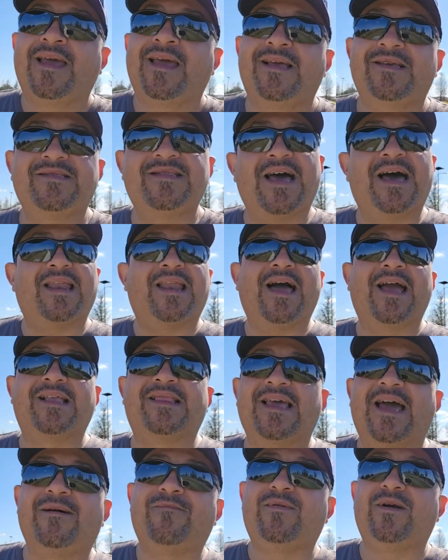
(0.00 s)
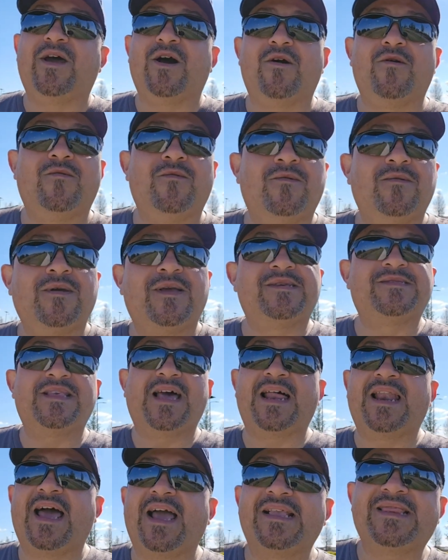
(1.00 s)
It's not like that, bro. It's
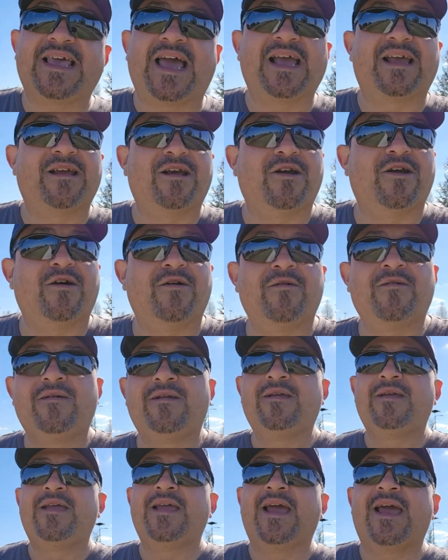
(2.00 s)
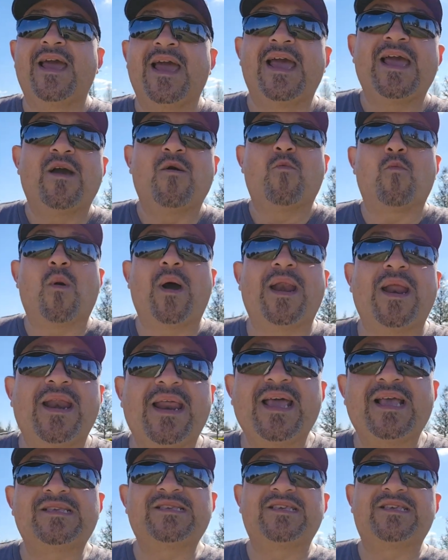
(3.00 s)
not like that, girl. What
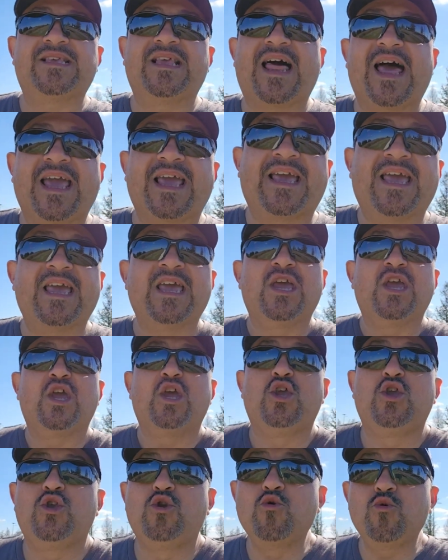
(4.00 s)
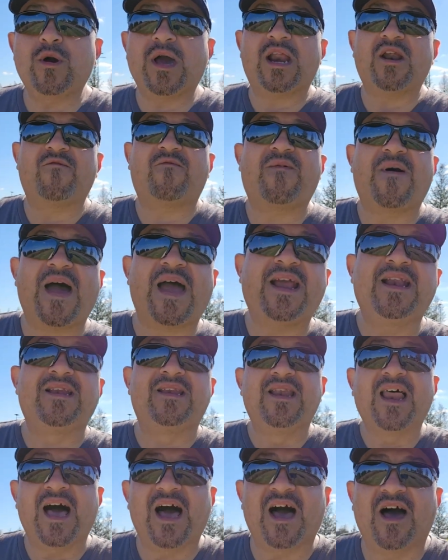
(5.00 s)
it is like, you got to
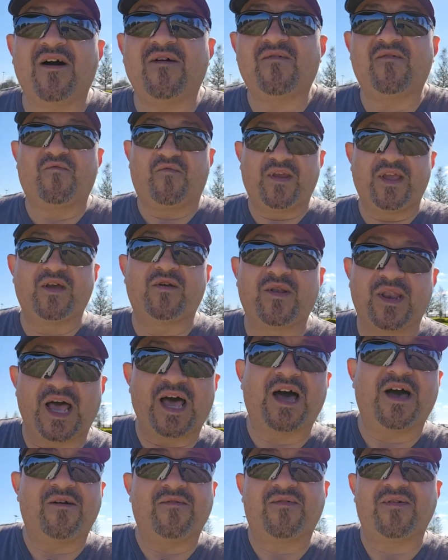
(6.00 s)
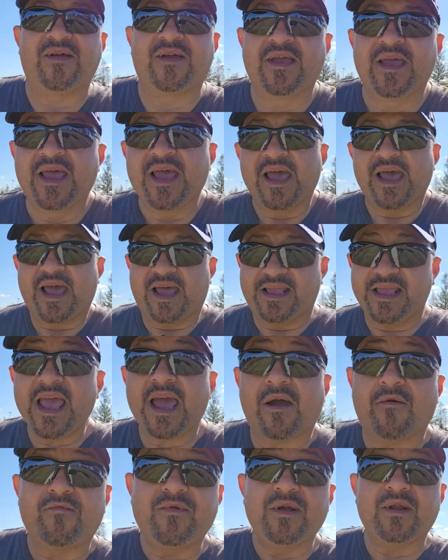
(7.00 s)
find love, real love. And
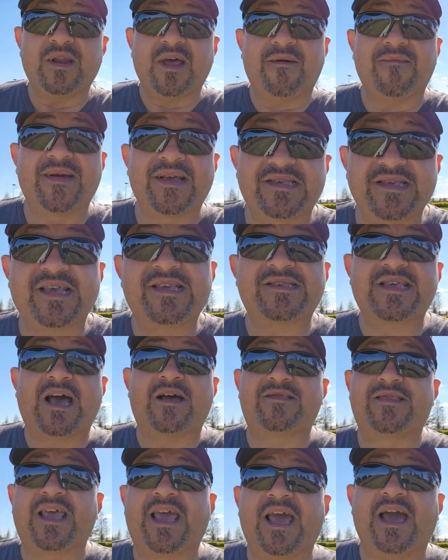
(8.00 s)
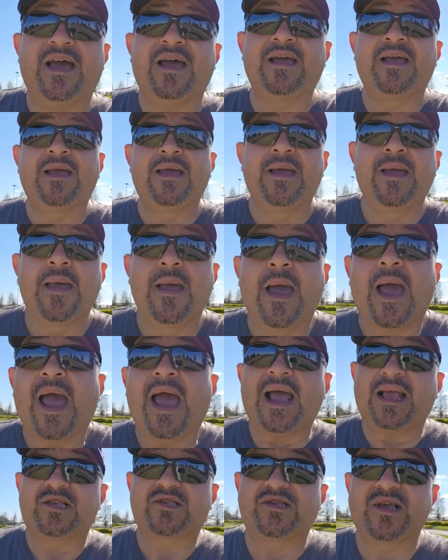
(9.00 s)
yeah, real love exists out there.
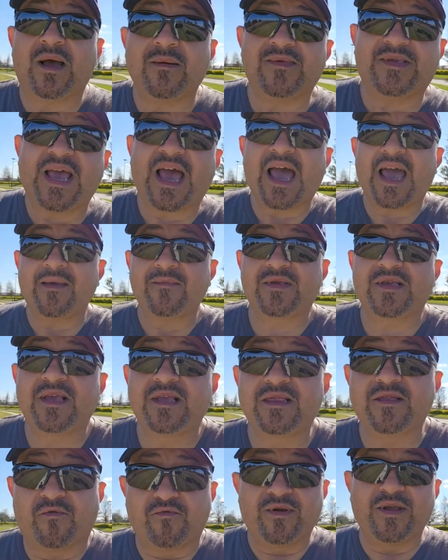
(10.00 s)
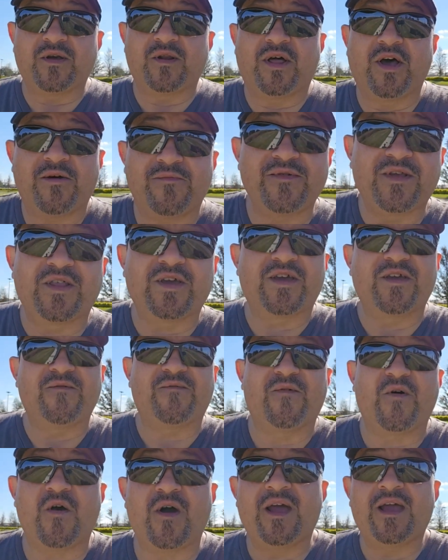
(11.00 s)
And sometimes the real love you're
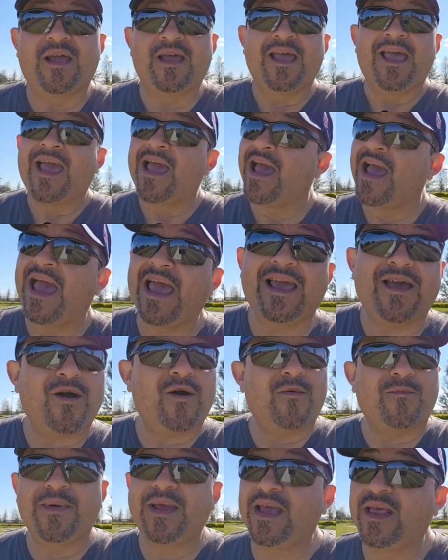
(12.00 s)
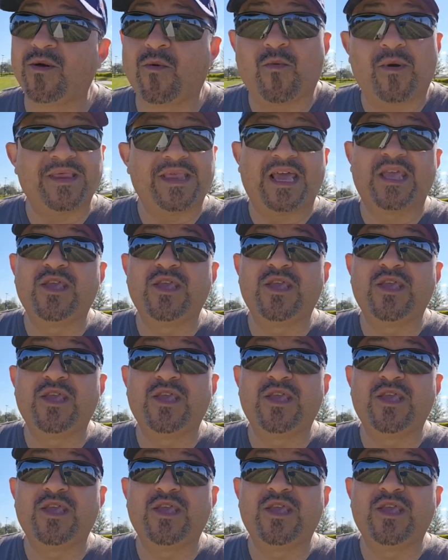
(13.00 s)
looking for ain't going to be the one